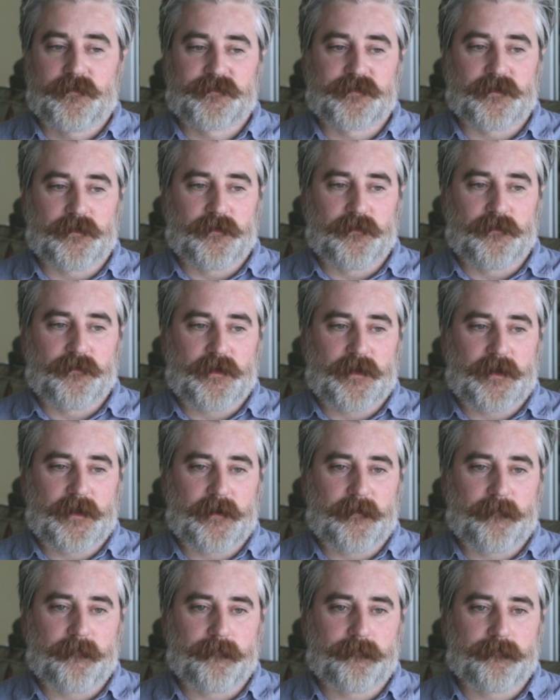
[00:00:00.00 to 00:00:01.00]

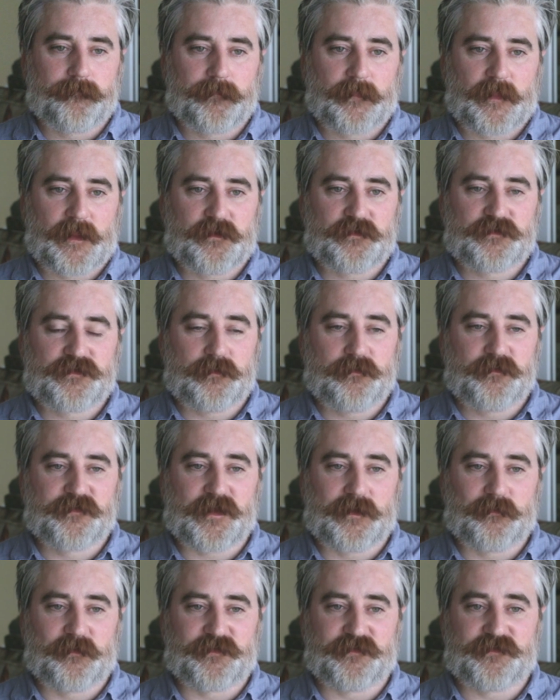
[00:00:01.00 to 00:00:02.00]
So she was
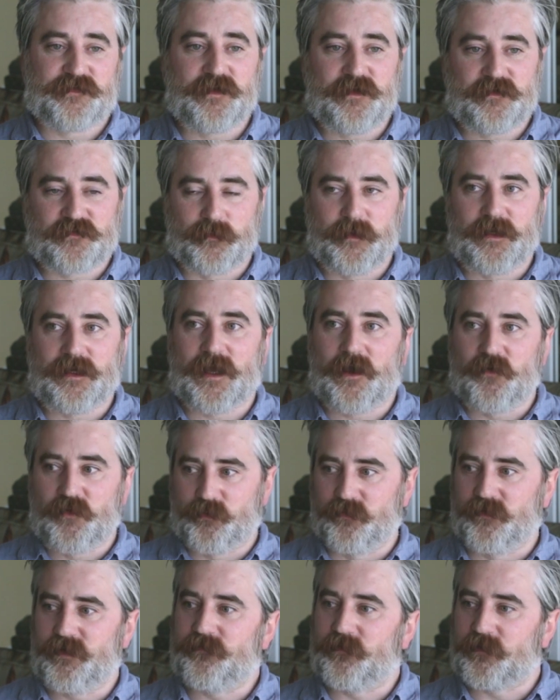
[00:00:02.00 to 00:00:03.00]
able to teach me how
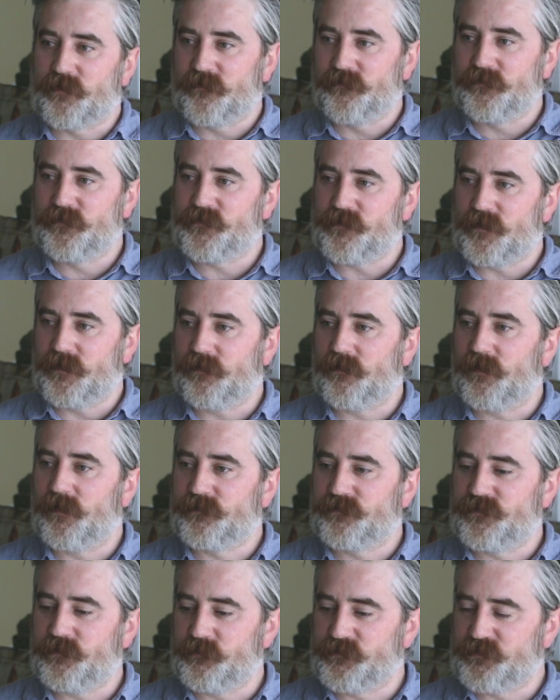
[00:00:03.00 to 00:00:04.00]
to brief a cover designer.
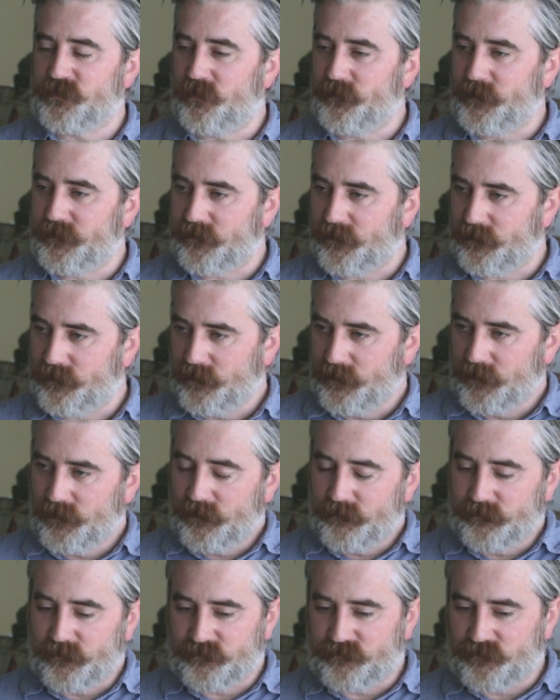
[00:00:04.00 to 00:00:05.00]
Like she would show me the
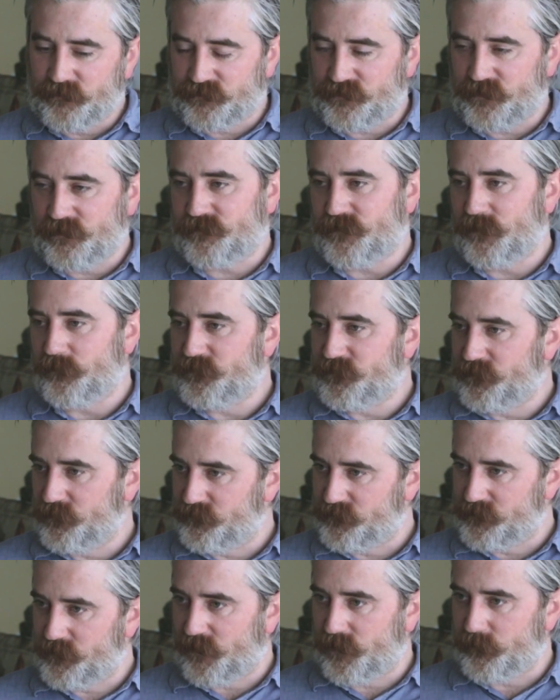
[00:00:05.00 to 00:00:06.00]
sheet they would
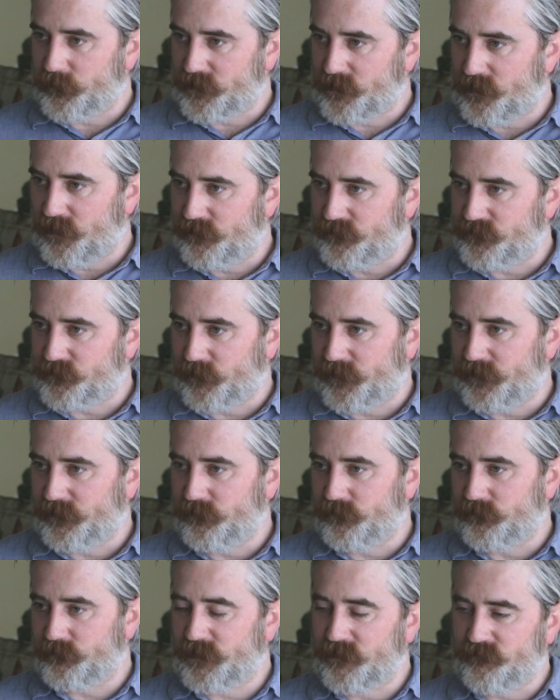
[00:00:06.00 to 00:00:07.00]
use in HarperCollins where
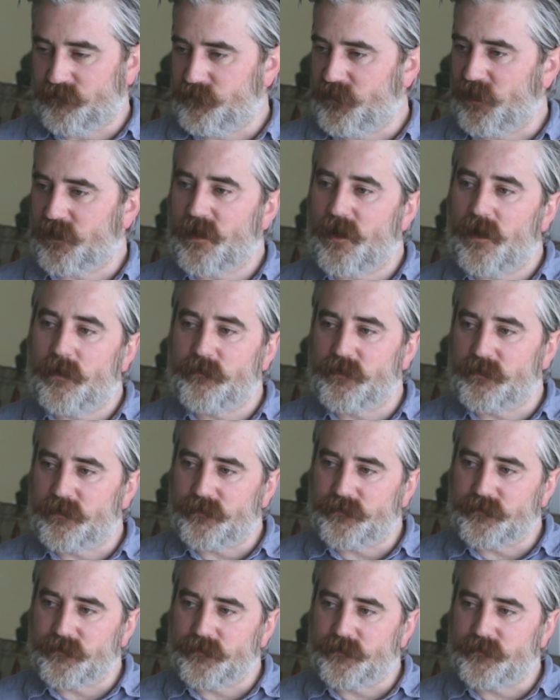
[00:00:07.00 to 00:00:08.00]
you give them your comp
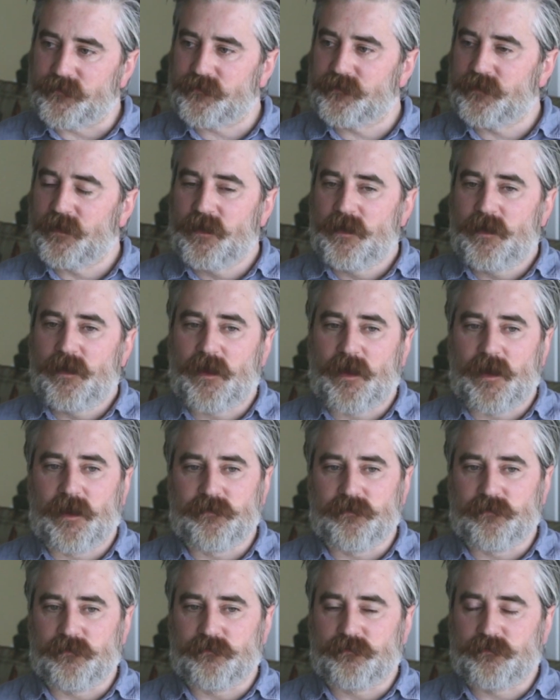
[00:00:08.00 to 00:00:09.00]
authors
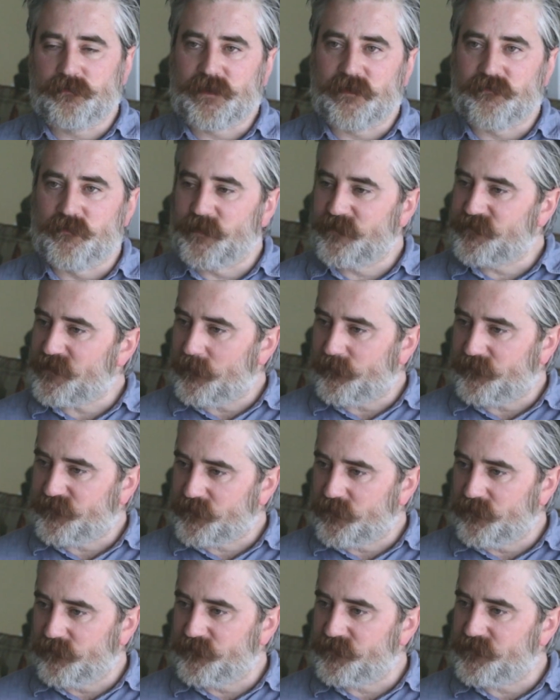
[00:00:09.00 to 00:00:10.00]
and you give them examples
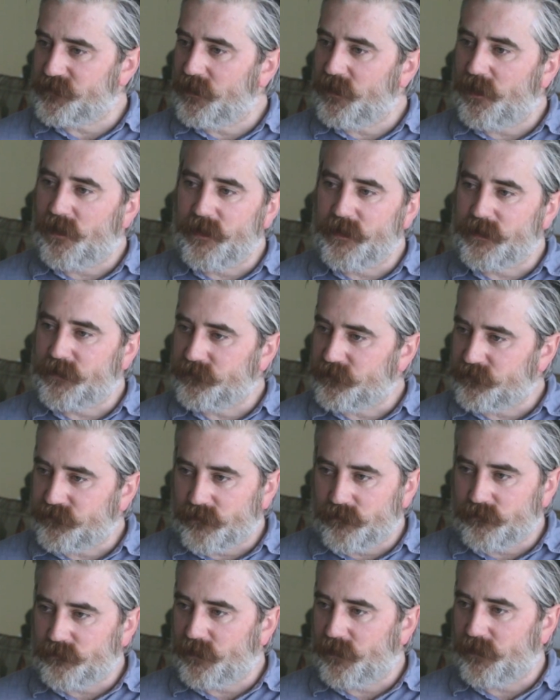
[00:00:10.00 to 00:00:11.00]
of covers you like and you
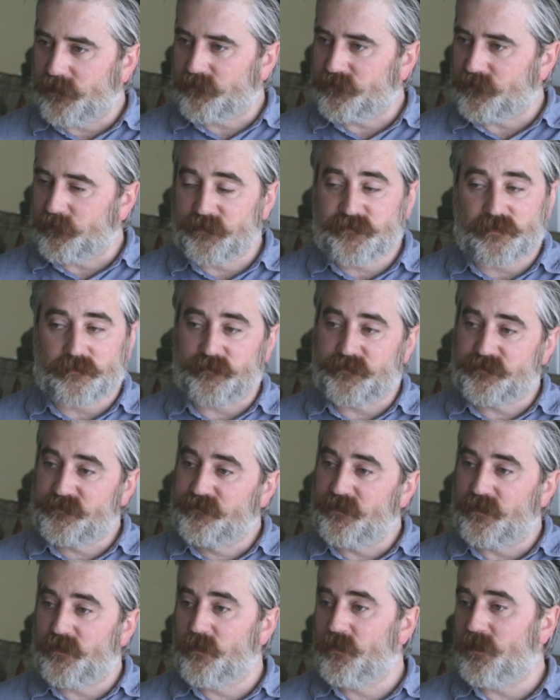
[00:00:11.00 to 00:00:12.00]
don't like. So I totally
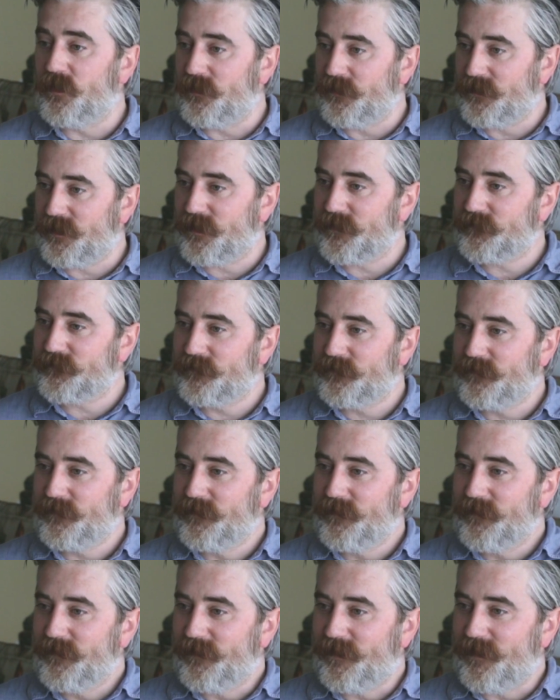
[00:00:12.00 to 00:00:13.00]
stole all that
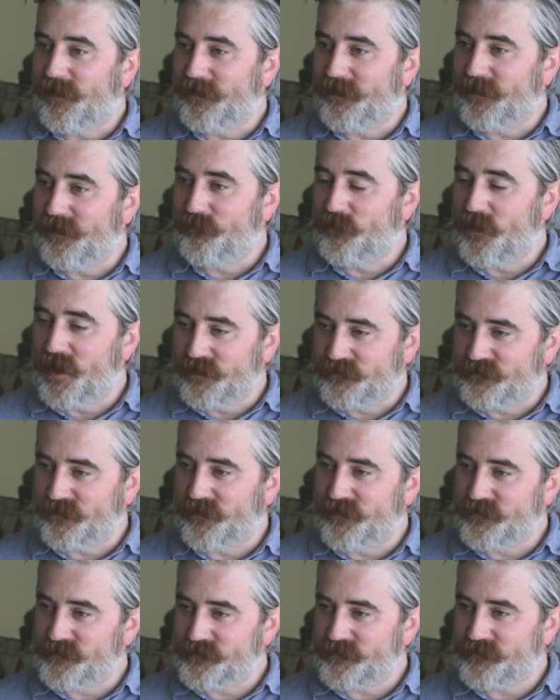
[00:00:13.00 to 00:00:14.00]
and then
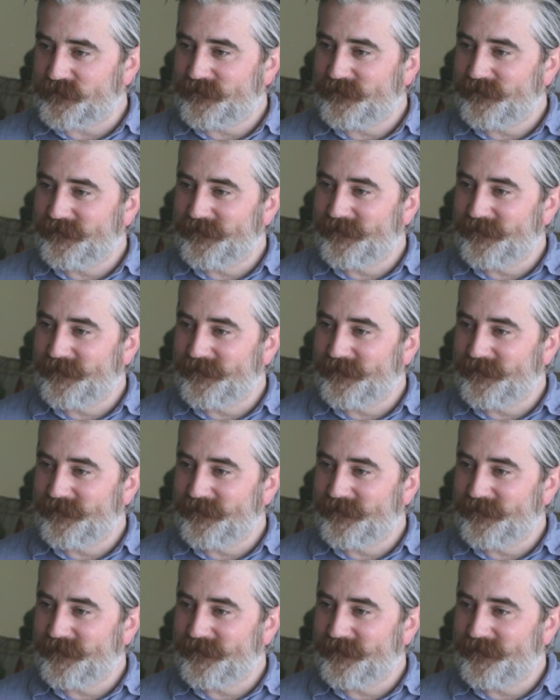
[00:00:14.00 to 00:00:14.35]
monetized it.